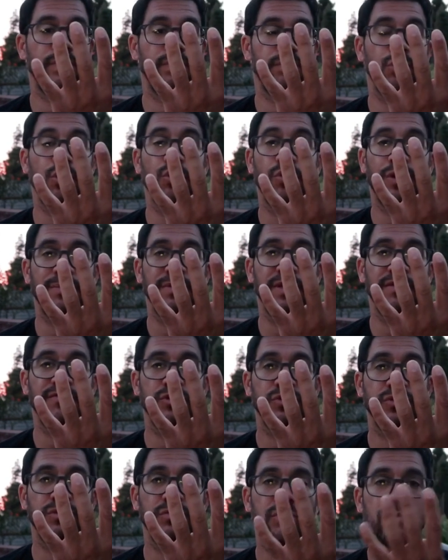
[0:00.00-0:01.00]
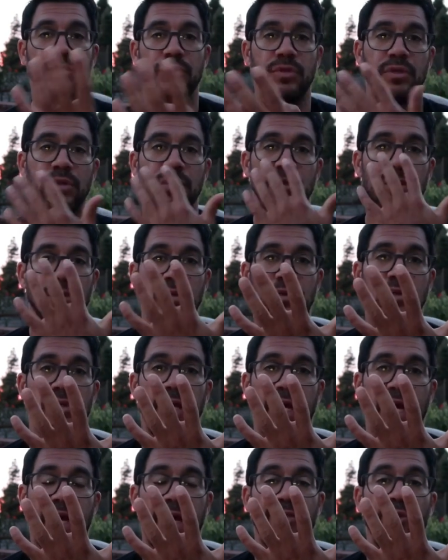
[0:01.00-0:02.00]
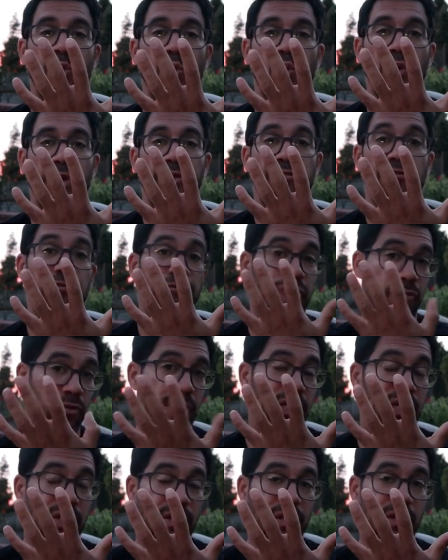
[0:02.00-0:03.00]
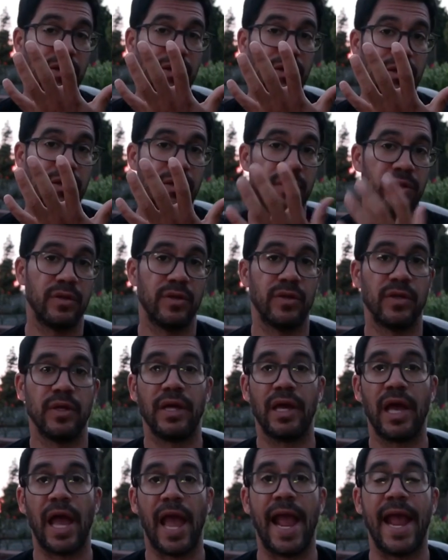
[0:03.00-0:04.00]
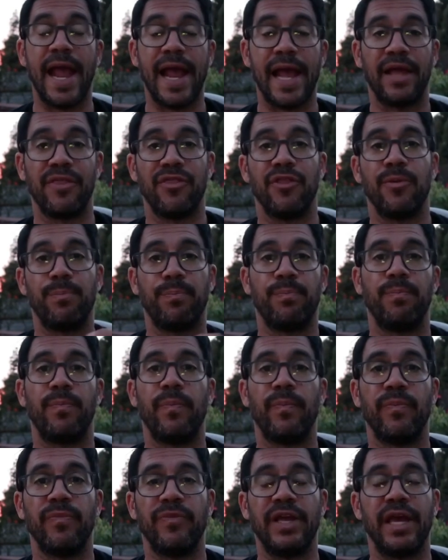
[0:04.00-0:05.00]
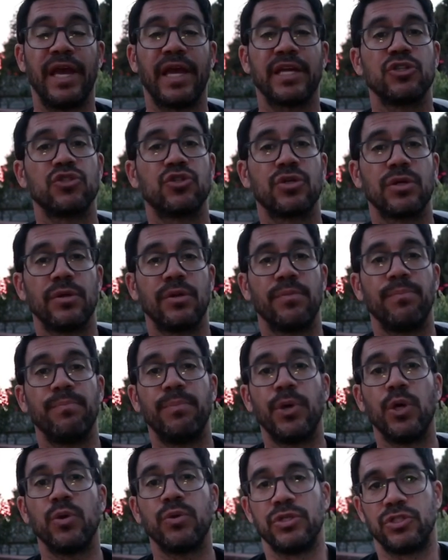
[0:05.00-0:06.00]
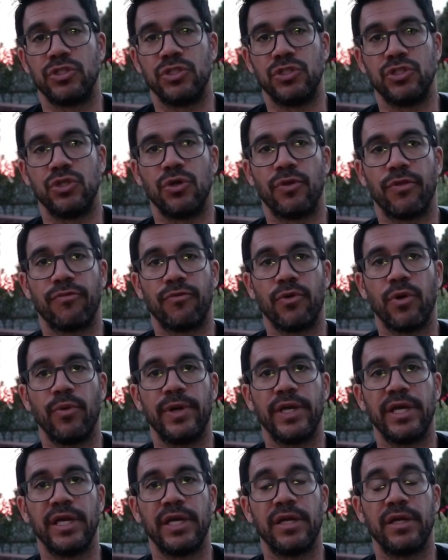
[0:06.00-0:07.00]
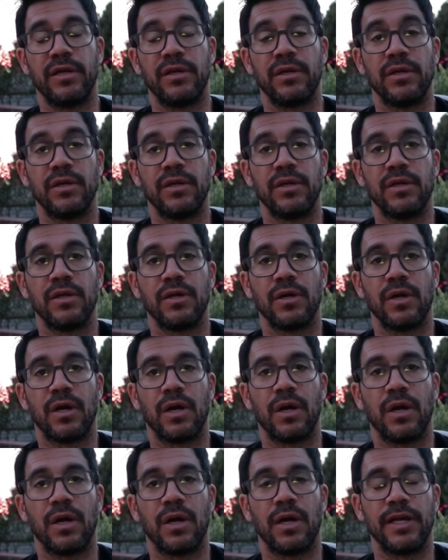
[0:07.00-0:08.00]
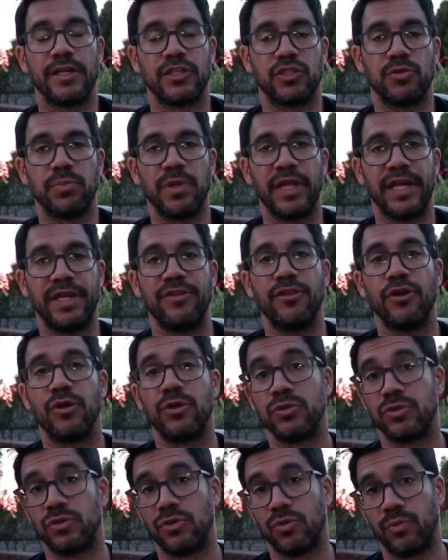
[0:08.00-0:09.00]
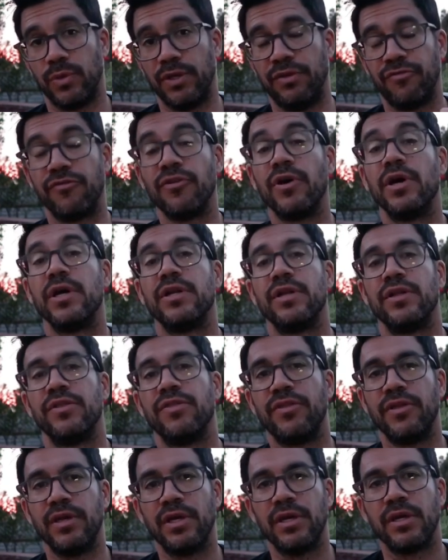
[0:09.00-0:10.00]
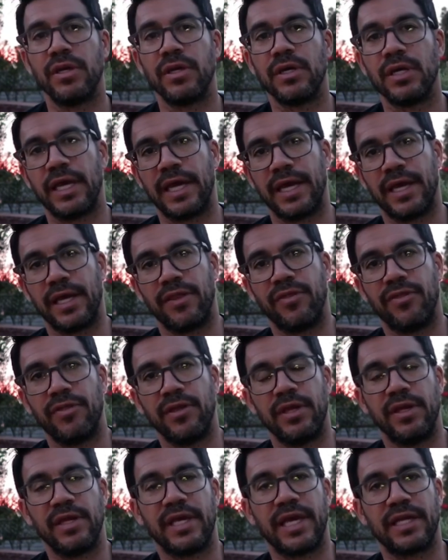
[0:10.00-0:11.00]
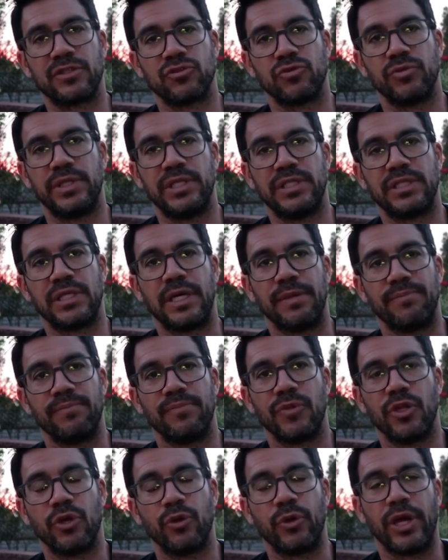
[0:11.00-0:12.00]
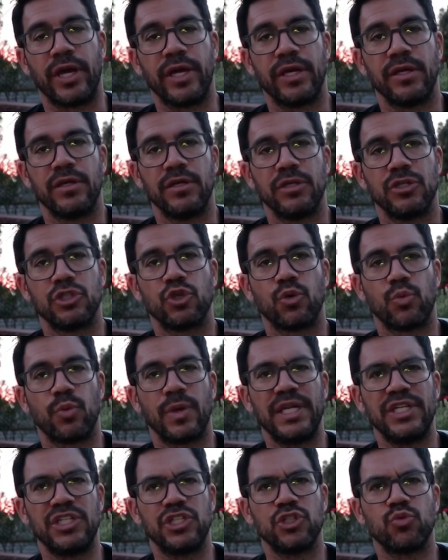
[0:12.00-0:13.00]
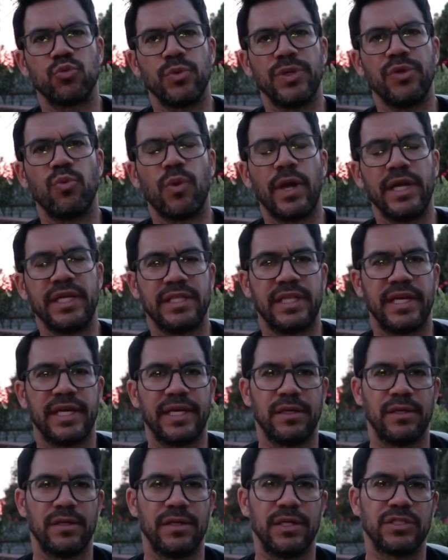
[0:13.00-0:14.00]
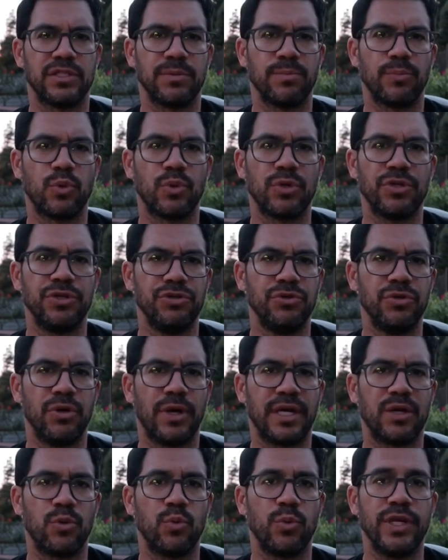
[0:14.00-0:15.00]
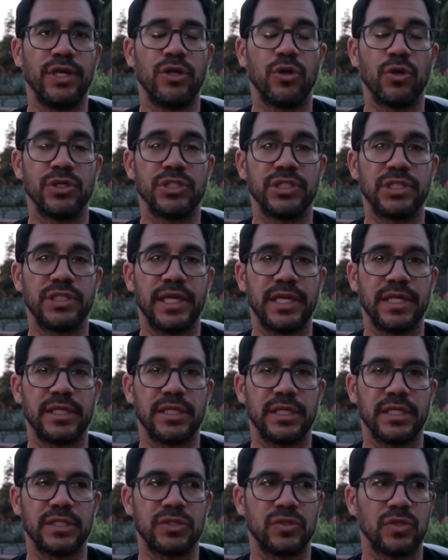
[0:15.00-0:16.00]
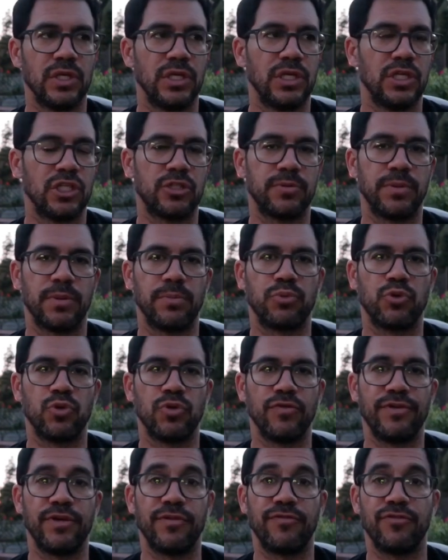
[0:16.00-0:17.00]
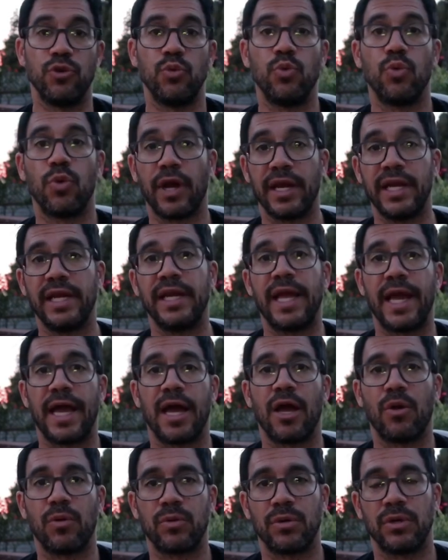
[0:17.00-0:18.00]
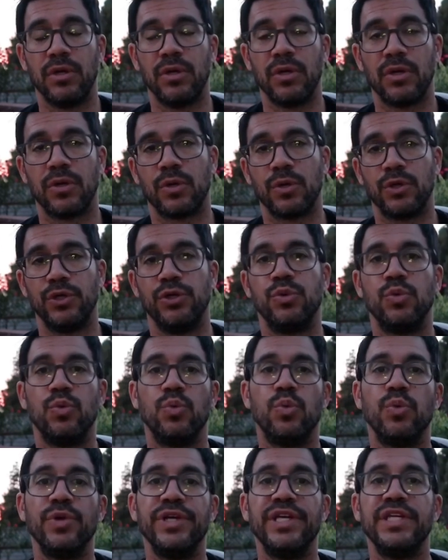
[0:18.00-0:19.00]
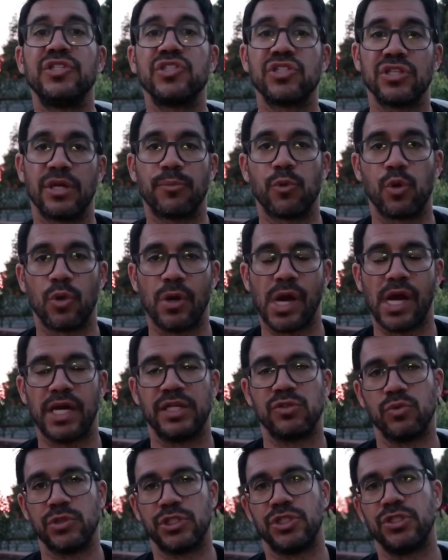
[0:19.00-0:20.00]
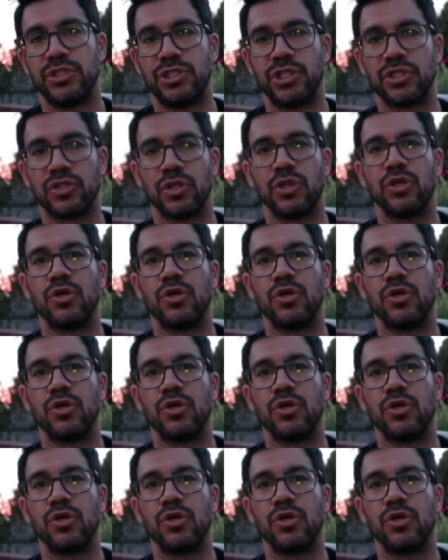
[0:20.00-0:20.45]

program levels, and the 1 free, and the extra bonuses you're throwing in. Explain those, the refund and the cancel anytime. Okay, so just rewrite that. It's important you know how to regurgitate this. It's been proven if you write down or you re-summarize what you just